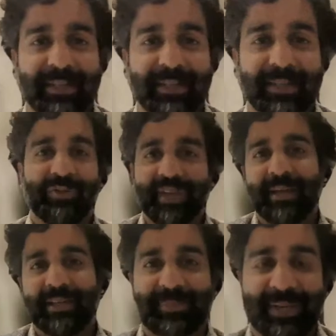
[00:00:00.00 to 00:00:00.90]
the
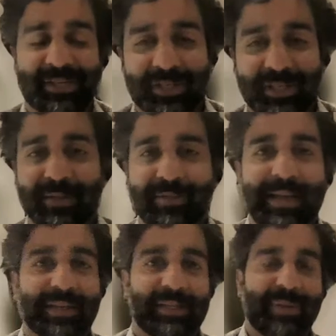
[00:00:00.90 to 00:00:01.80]
uveitis specialist and the
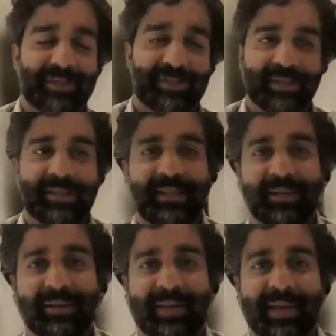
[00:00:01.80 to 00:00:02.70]
retina specialist
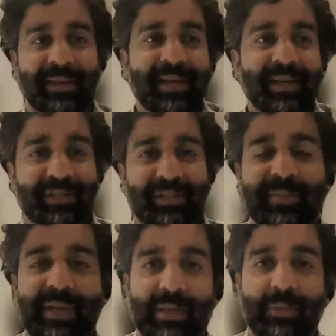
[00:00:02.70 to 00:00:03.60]
and all that, just
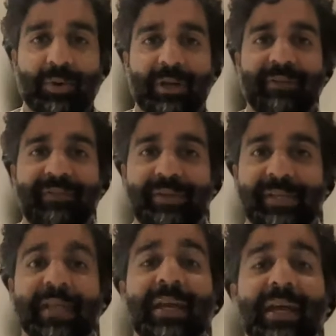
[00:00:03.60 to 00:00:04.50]
to make it more
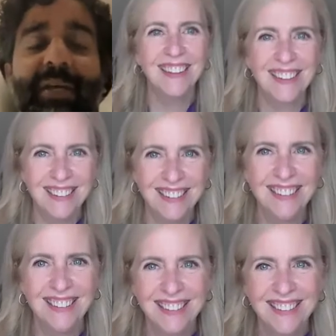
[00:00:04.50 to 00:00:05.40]
confusing.
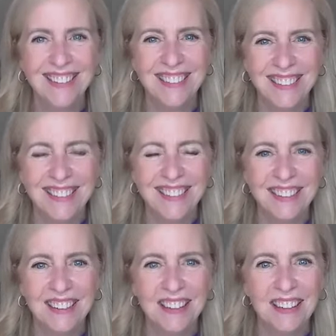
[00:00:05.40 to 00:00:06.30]
So essentially,
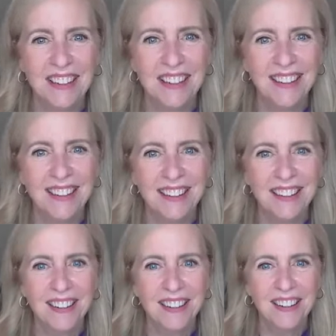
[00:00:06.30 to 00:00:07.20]
the
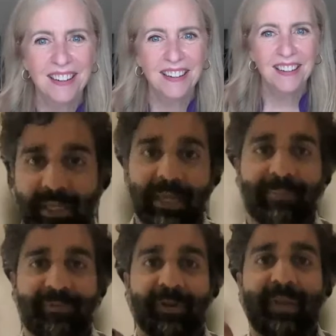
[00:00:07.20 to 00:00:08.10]
ophthalmologist I'll
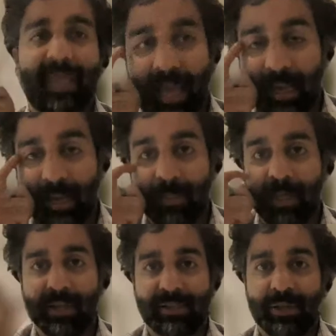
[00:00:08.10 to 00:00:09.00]
keep for the end,
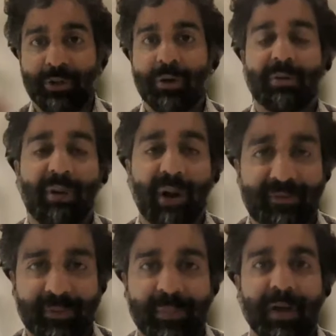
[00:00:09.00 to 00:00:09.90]
because the
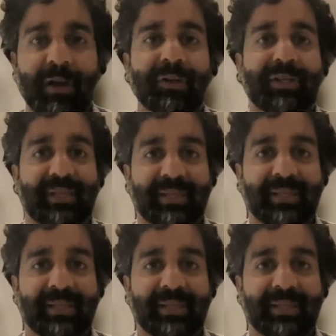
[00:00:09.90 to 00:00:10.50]
neuro-ophthalmologist is a